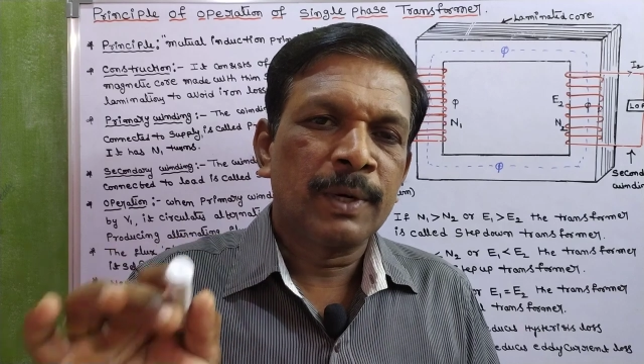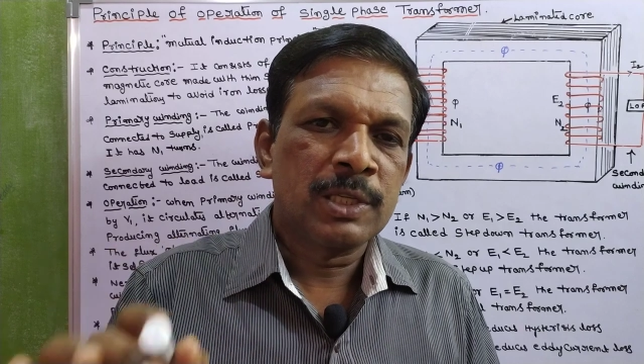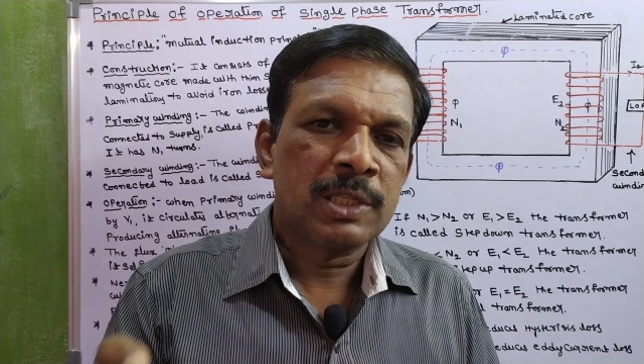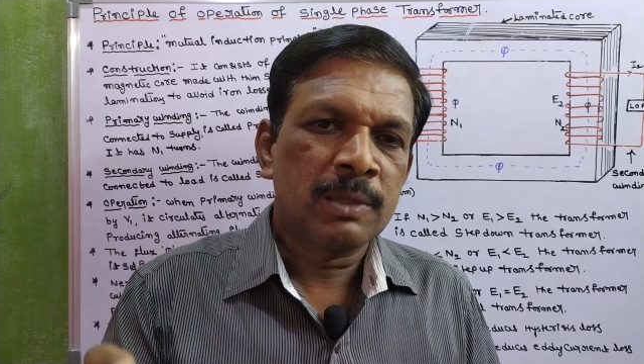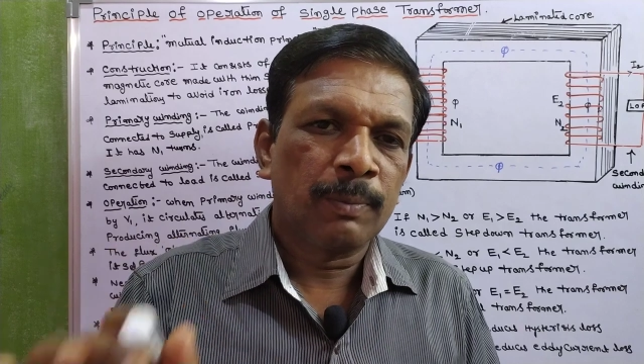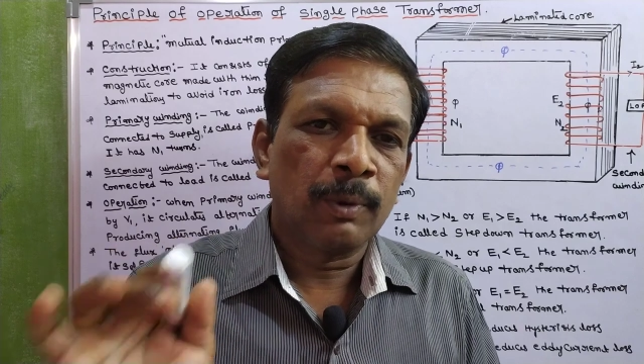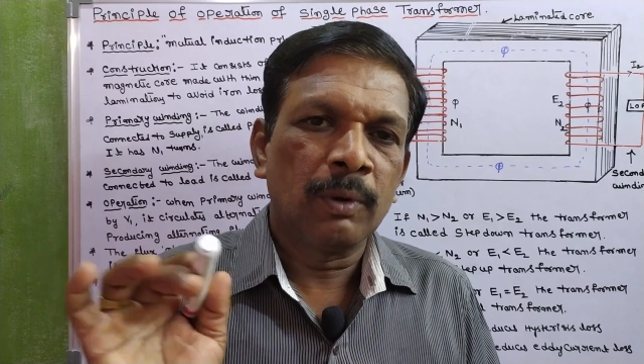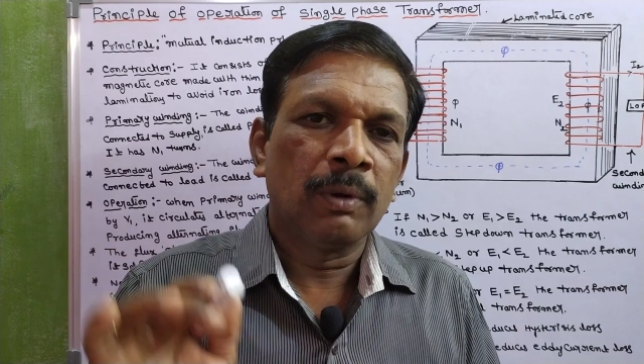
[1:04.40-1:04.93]

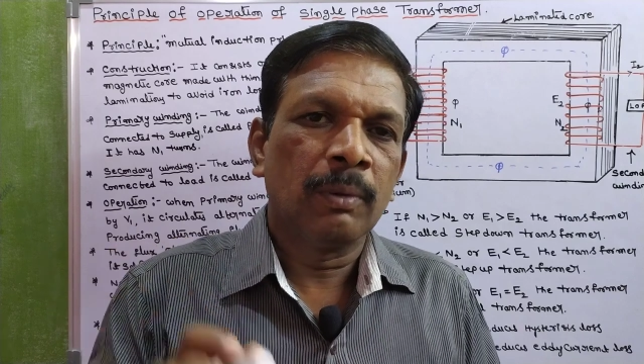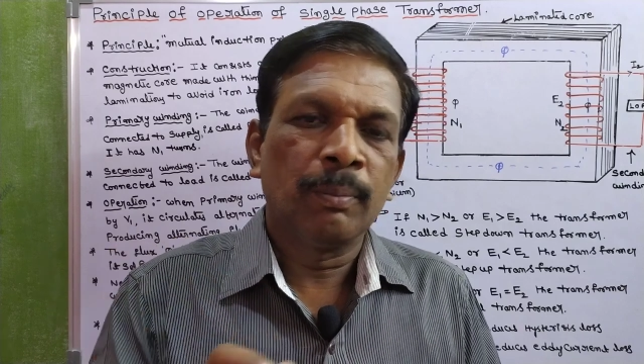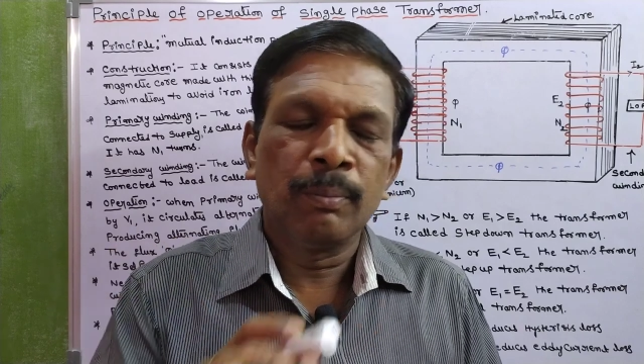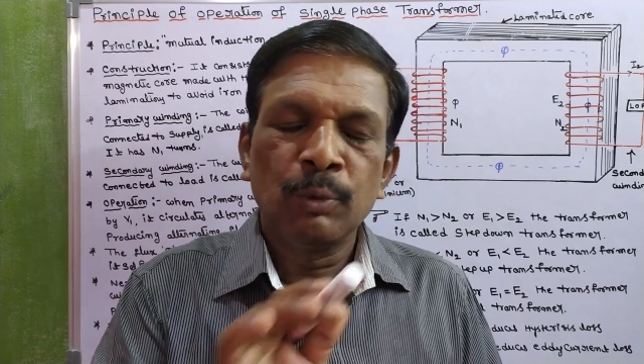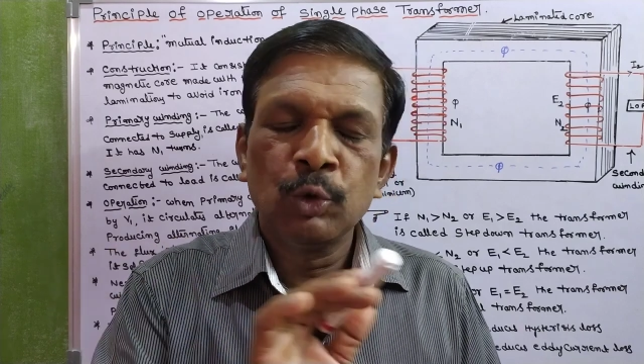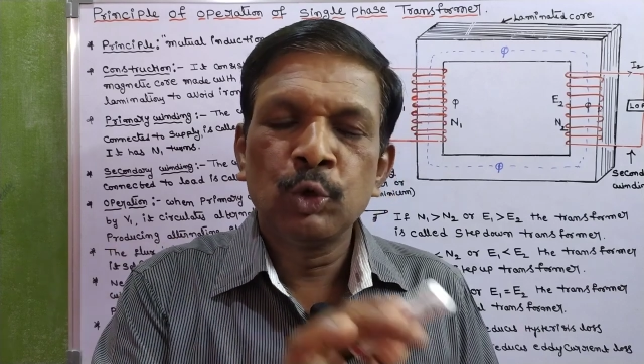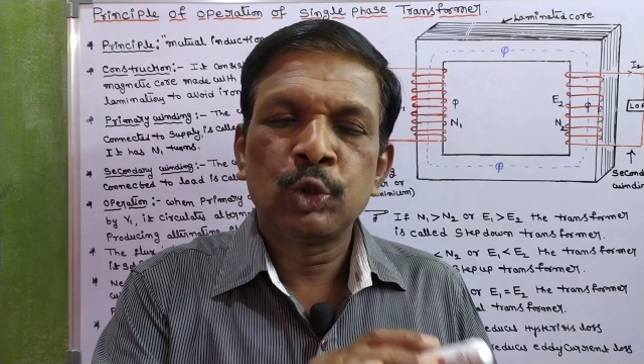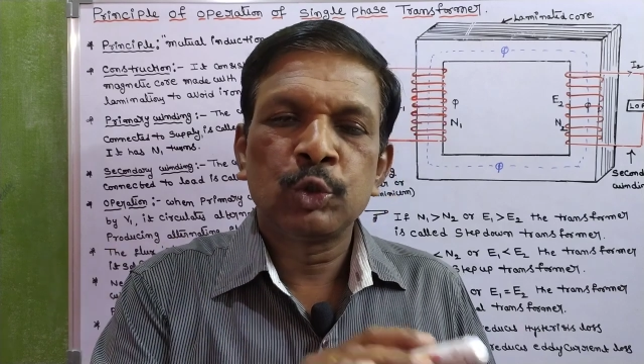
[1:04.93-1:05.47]
principle,
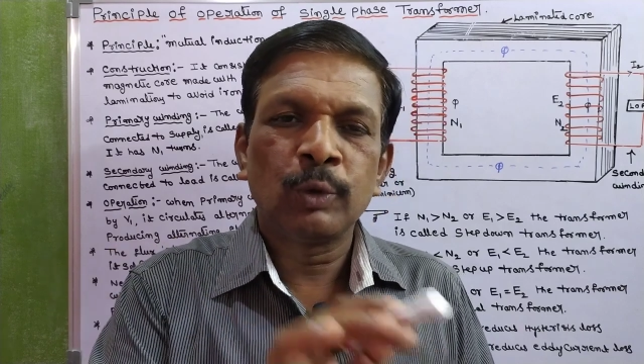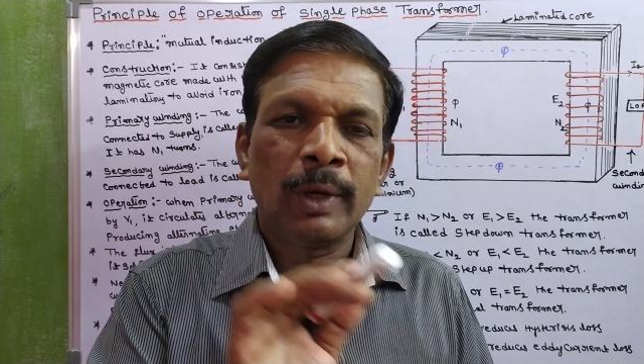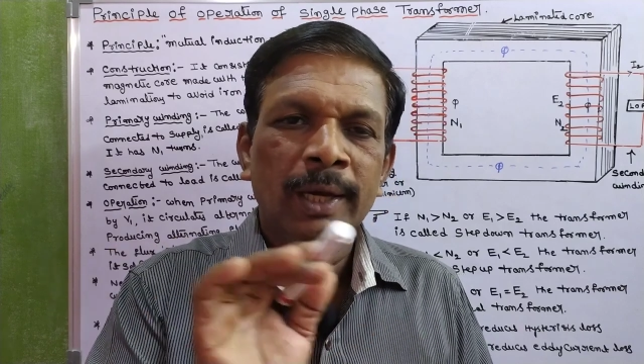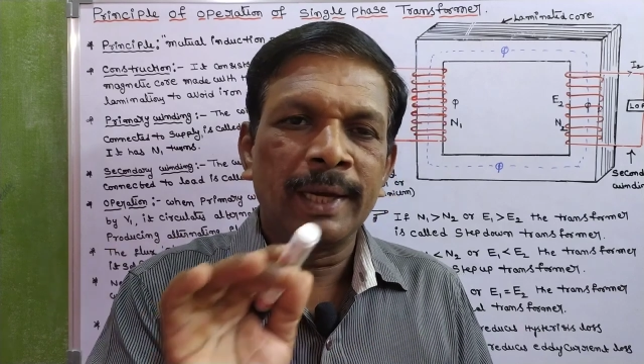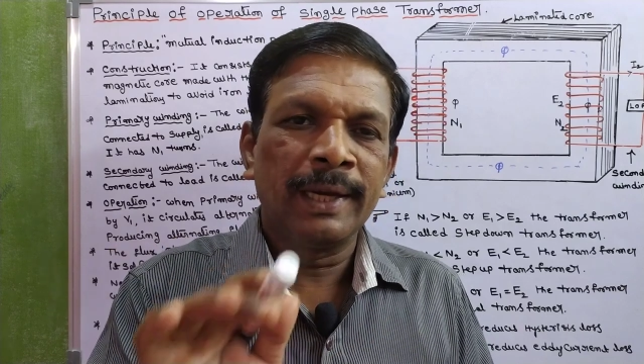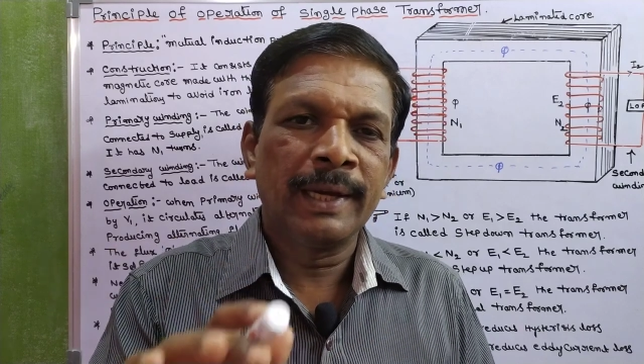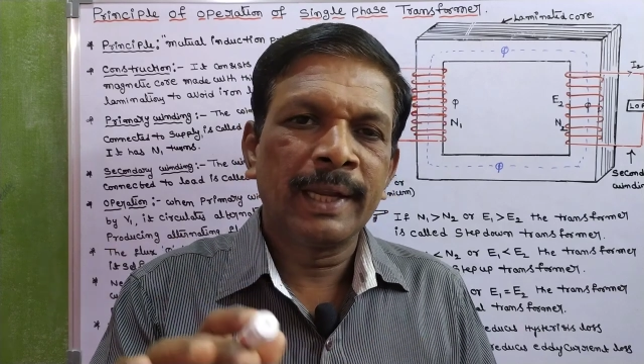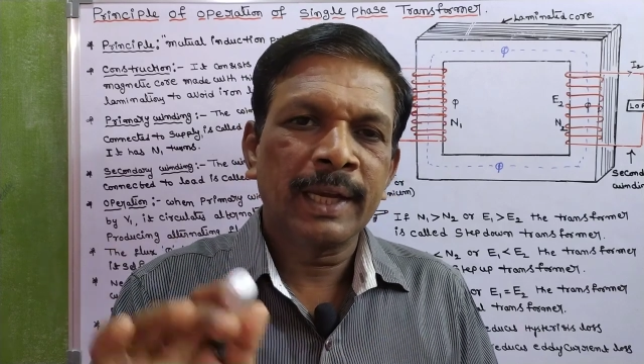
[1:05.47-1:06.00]

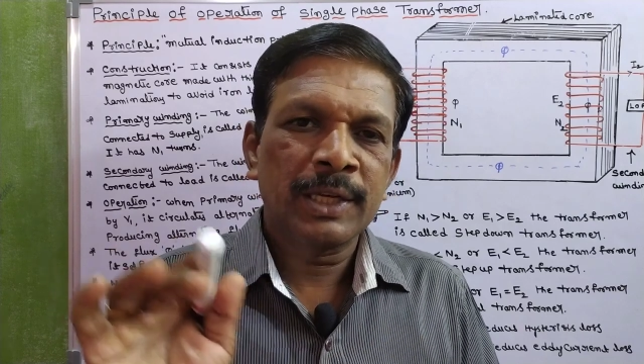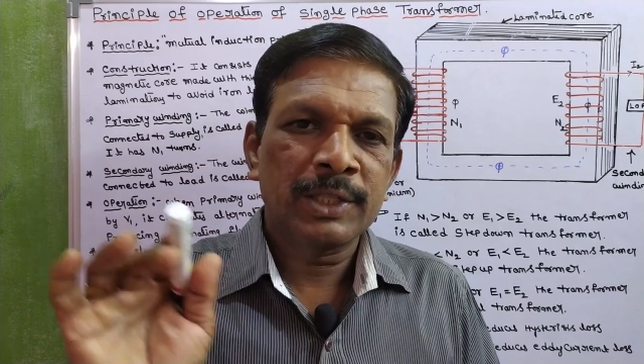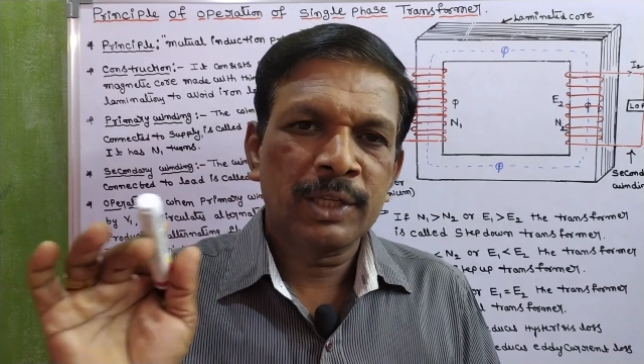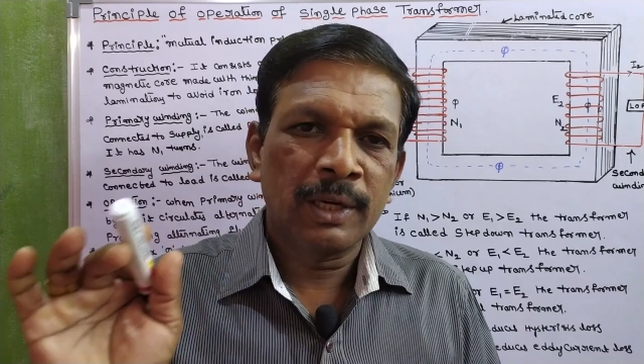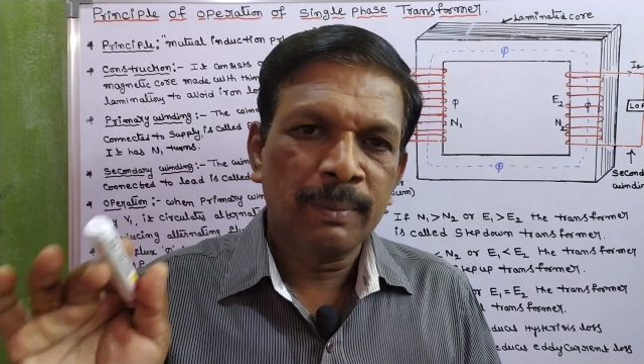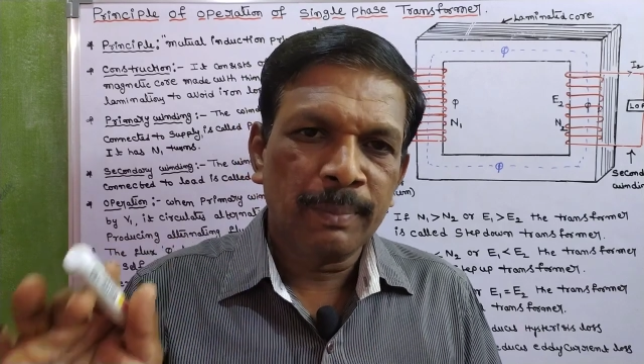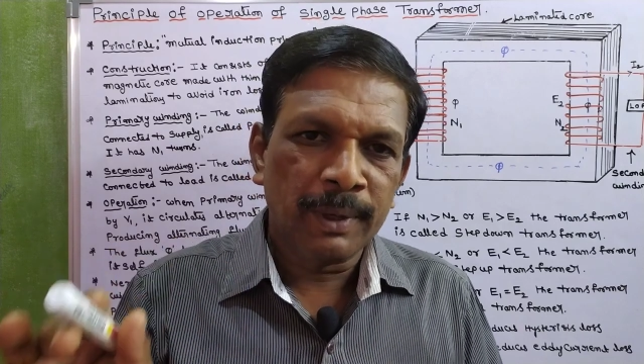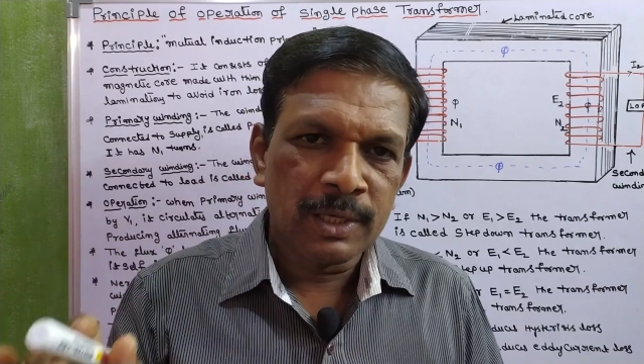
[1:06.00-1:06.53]
mutual induction